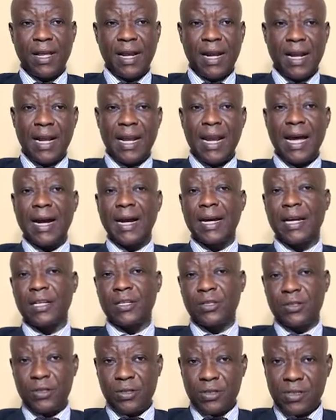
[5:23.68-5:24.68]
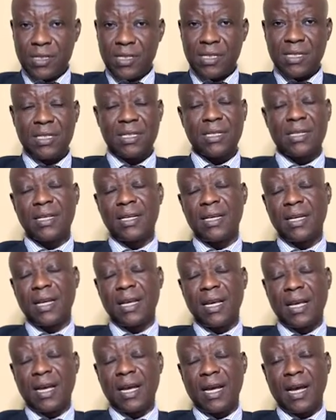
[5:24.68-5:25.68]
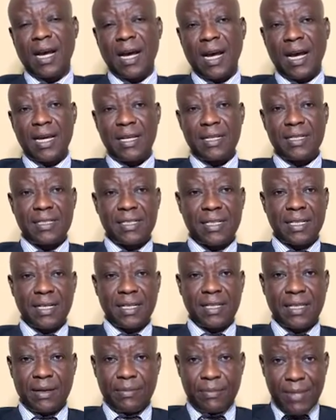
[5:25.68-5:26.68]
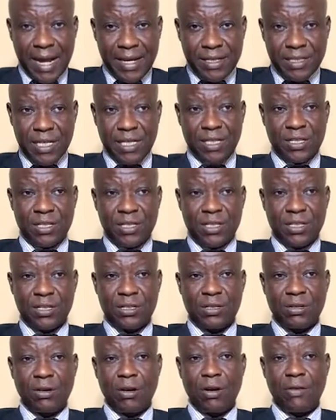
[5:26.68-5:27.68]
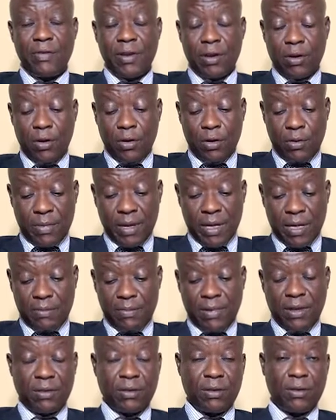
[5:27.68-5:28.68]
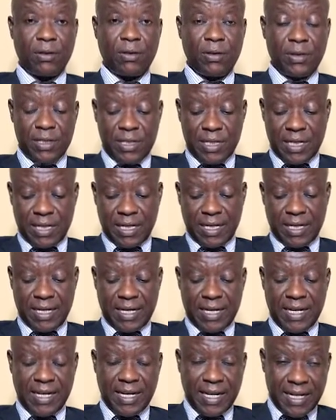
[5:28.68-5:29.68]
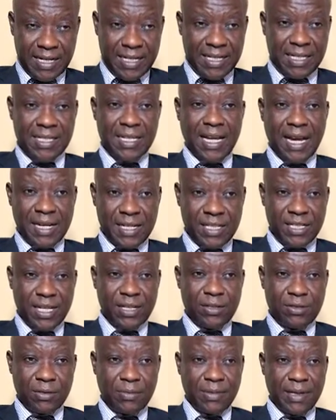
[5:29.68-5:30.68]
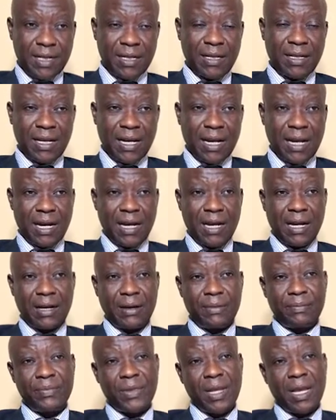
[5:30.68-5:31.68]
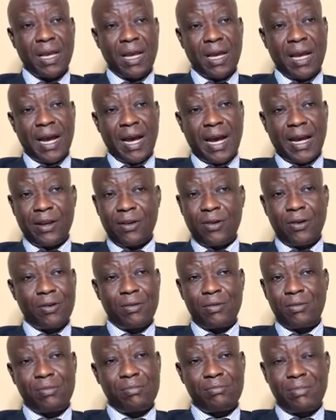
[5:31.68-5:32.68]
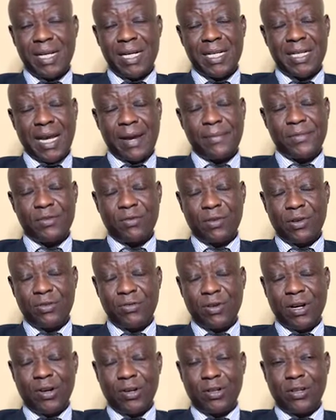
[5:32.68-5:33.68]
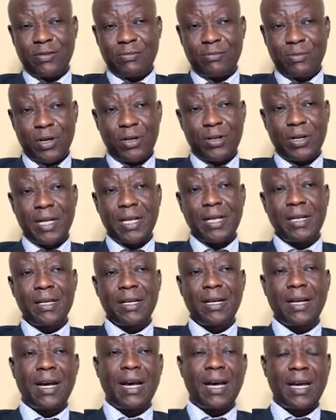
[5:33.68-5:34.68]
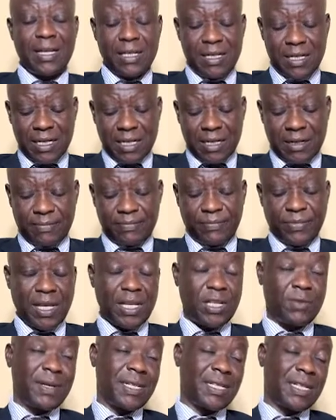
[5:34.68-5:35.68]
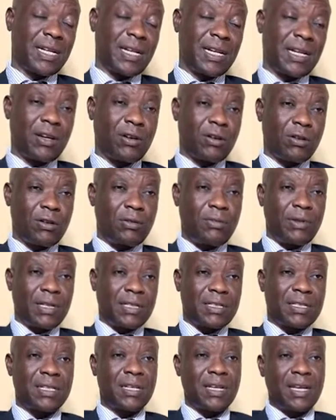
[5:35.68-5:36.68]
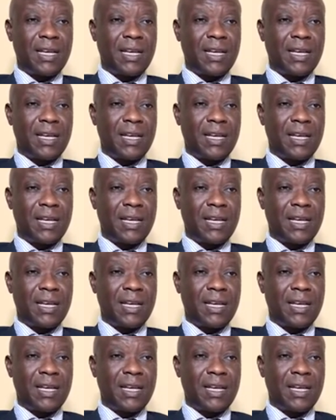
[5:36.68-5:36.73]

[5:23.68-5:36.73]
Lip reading: Lakatos and the emergence of economic methodology, ladies and gentlemen. I know many times we do a lot of modeling, and especially in economics,